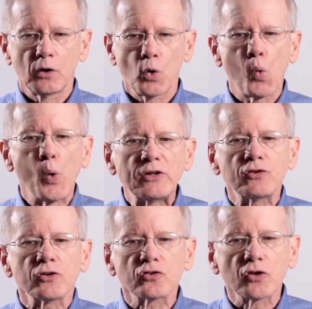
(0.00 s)

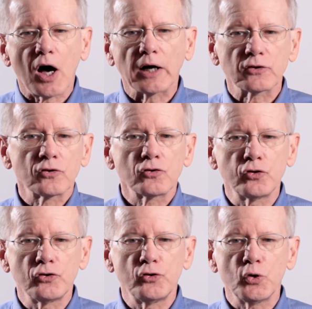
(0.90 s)
Which stocks
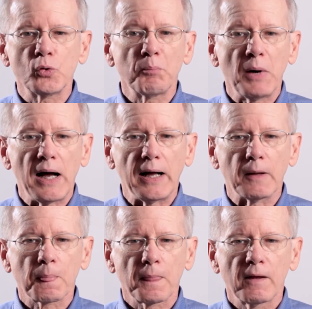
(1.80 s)
should you buy?
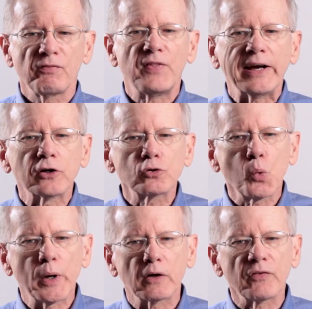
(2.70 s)
There's
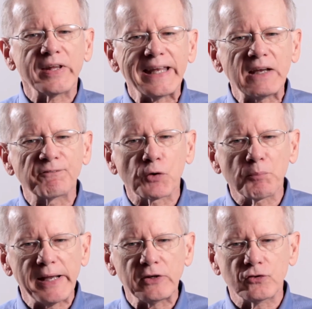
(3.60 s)
where the
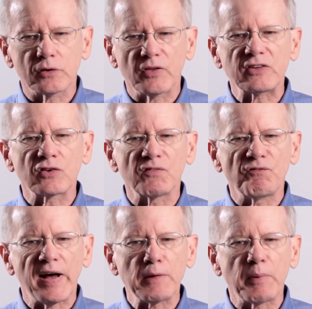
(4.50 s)
information that is
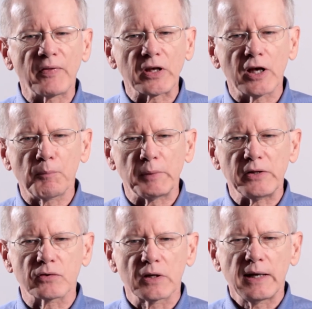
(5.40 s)
conveyed by the
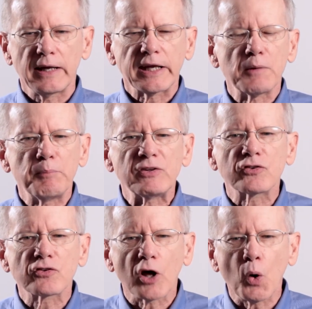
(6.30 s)
companies can be
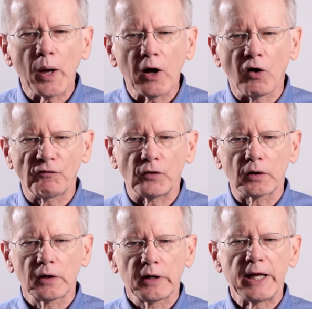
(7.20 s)
so
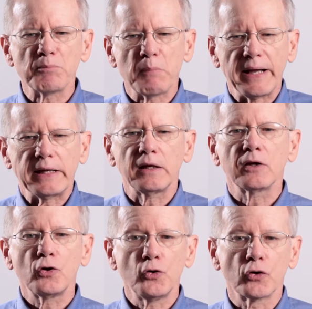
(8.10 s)
helpful in making
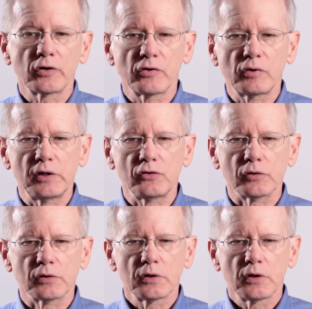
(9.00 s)
your
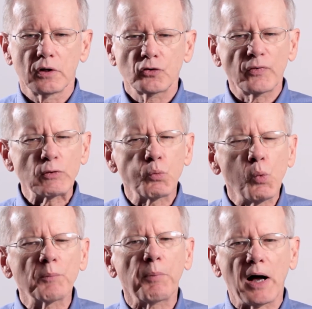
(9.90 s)
decision. So that's
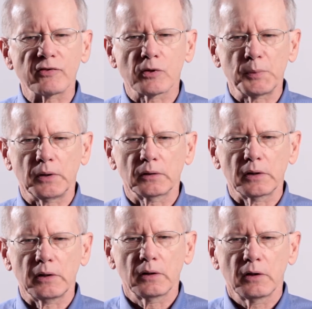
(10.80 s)
one
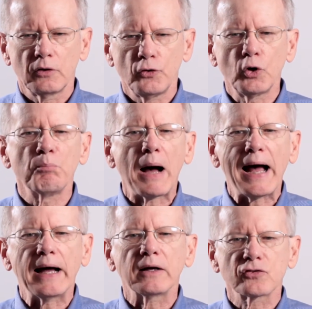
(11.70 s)
possibility. You'll
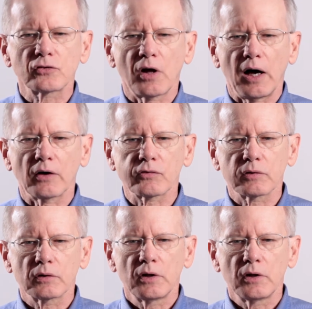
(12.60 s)
buy stocks.